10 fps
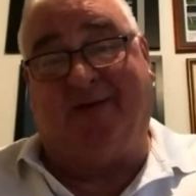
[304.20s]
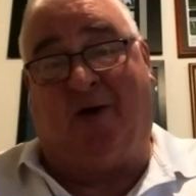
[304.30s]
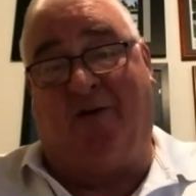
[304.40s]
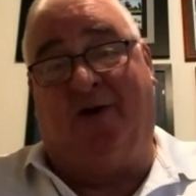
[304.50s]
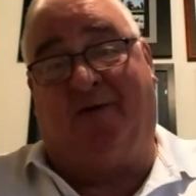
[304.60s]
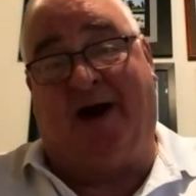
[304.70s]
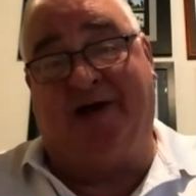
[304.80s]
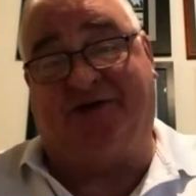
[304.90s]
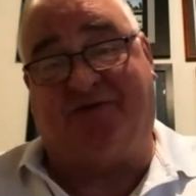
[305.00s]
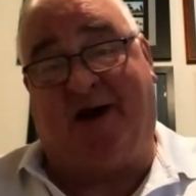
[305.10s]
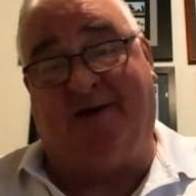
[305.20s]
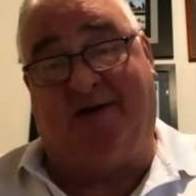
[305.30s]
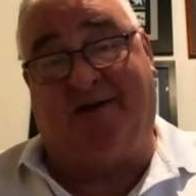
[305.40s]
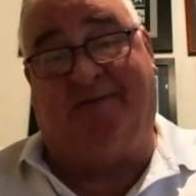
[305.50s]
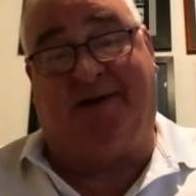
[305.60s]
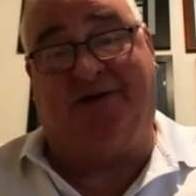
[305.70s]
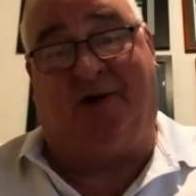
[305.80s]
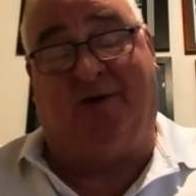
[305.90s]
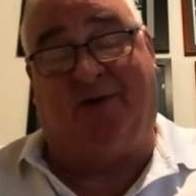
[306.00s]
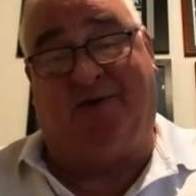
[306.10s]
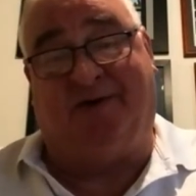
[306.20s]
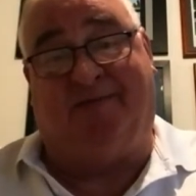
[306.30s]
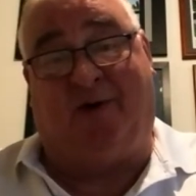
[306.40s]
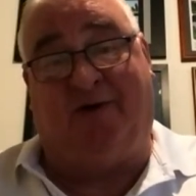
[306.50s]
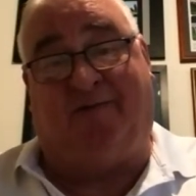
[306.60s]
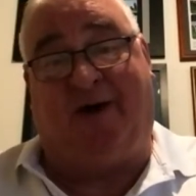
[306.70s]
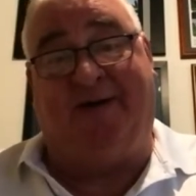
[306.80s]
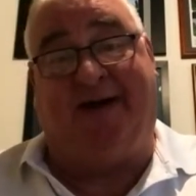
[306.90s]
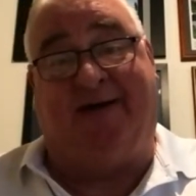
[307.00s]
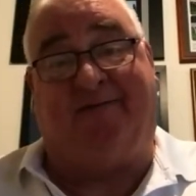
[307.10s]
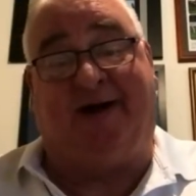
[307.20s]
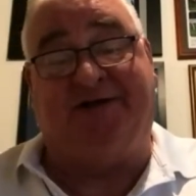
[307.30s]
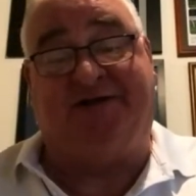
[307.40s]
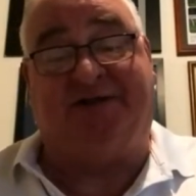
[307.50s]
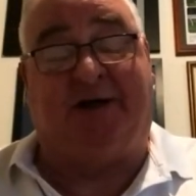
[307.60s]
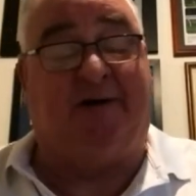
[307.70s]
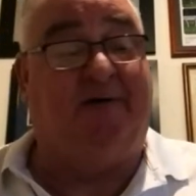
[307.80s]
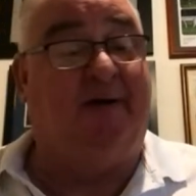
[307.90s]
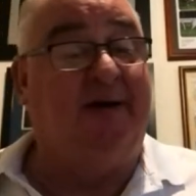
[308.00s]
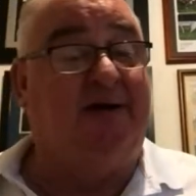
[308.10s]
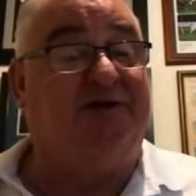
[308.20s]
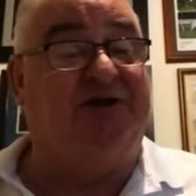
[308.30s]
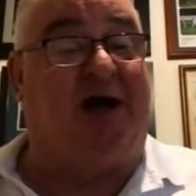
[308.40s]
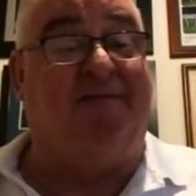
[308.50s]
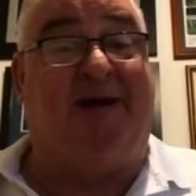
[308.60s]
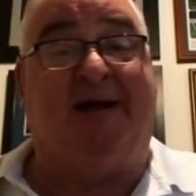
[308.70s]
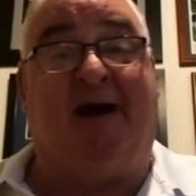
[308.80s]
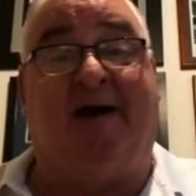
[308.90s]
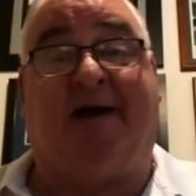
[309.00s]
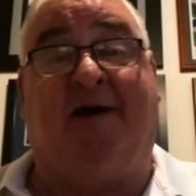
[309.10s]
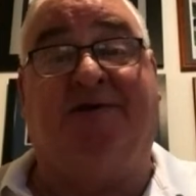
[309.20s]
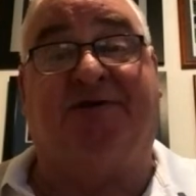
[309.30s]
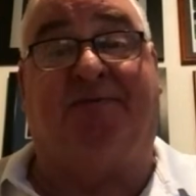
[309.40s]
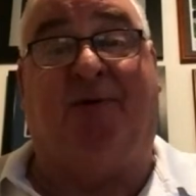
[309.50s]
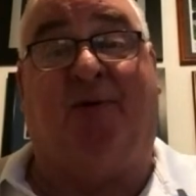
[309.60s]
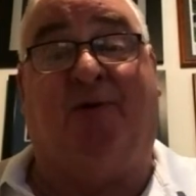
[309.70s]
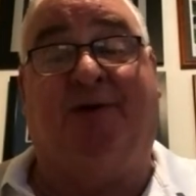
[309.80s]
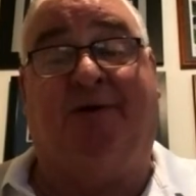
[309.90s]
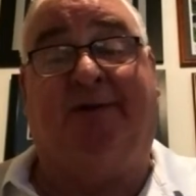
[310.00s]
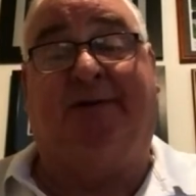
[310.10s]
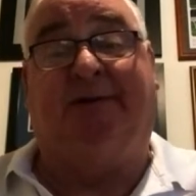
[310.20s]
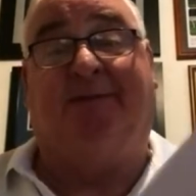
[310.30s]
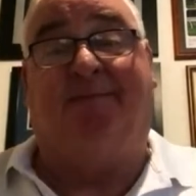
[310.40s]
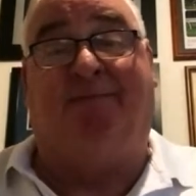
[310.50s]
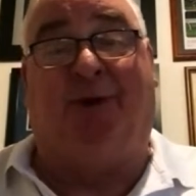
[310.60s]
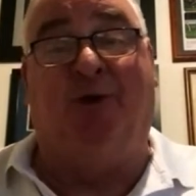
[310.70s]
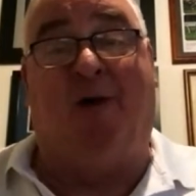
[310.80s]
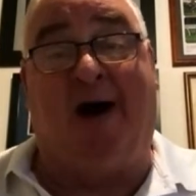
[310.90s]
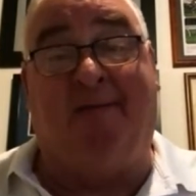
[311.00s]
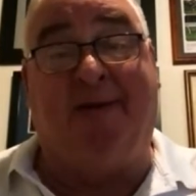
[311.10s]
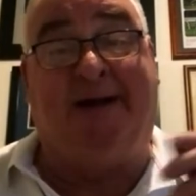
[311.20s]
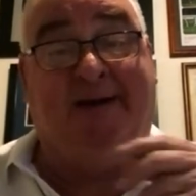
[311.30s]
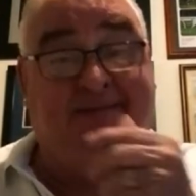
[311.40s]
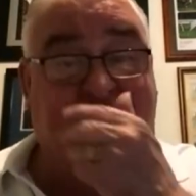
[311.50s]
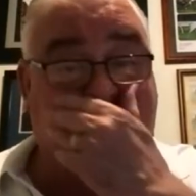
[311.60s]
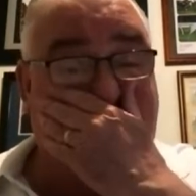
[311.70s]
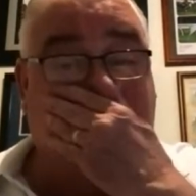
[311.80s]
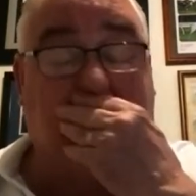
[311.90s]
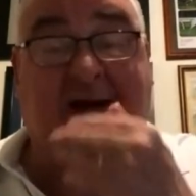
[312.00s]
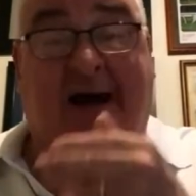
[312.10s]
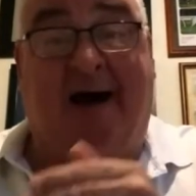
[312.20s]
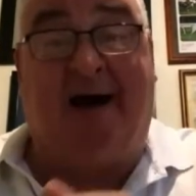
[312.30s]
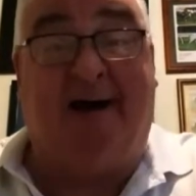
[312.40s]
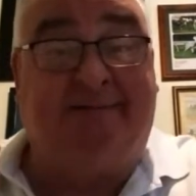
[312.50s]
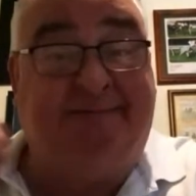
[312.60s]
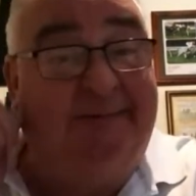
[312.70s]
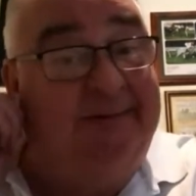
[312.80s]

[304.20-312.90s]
on the race rather than McDonald that might have won that race. So Jamie Carr goes aboard. Blue Army, Carr,